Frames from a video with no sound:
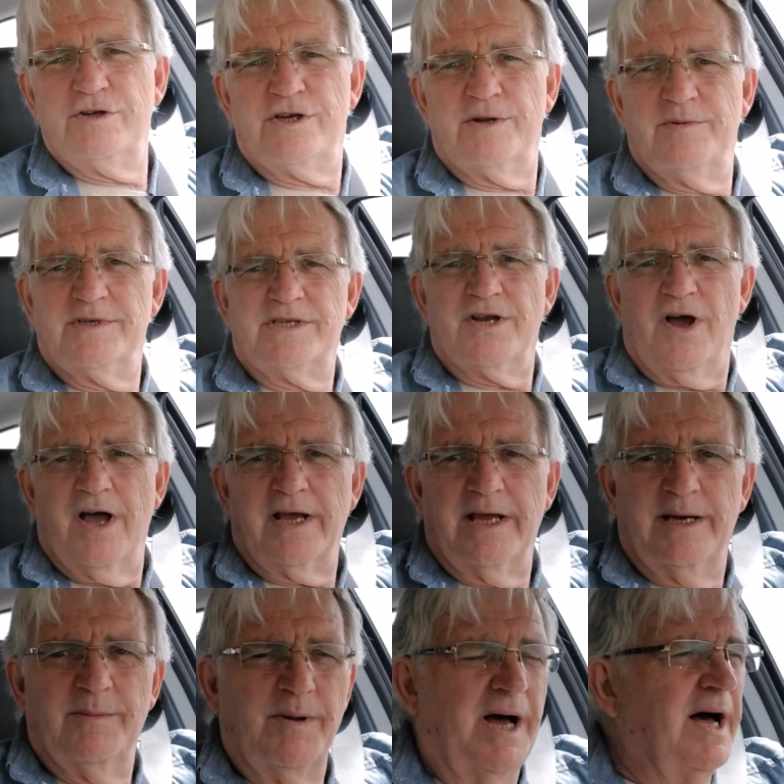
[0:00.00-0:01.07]
she was talking about. Do
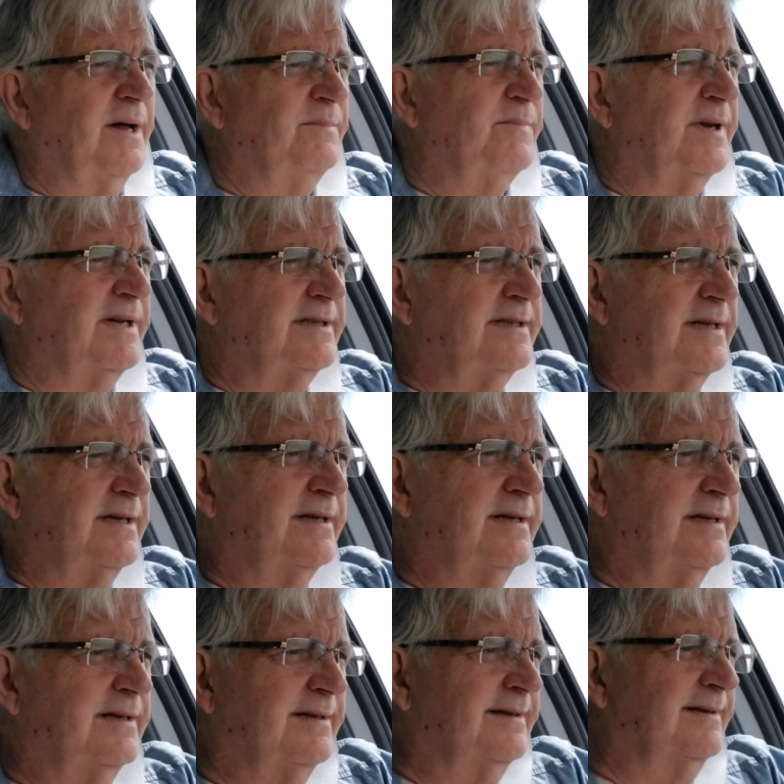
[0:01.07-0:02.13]
you think he's cute?
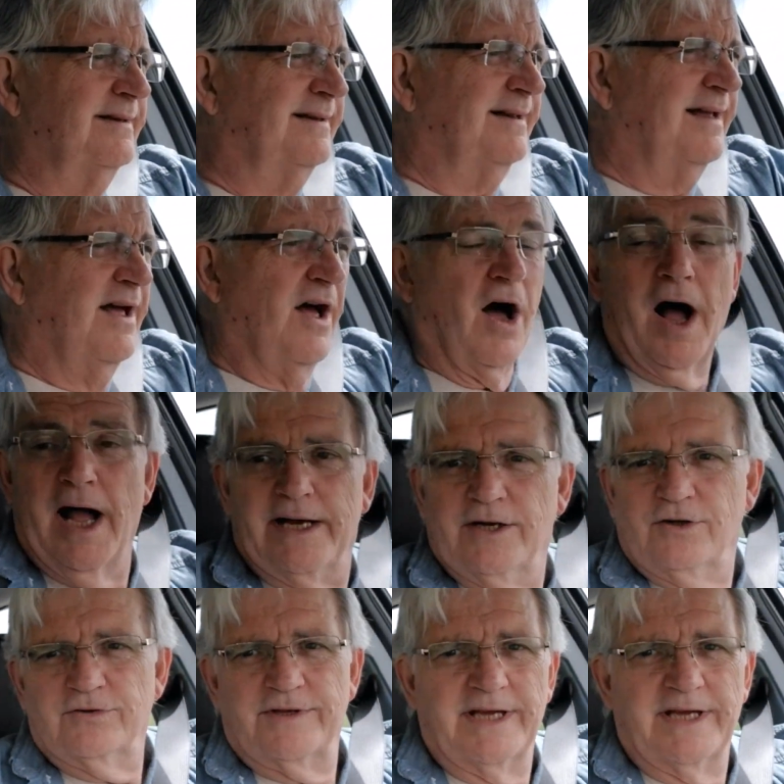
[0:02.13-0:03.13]
I do. I, I think, don't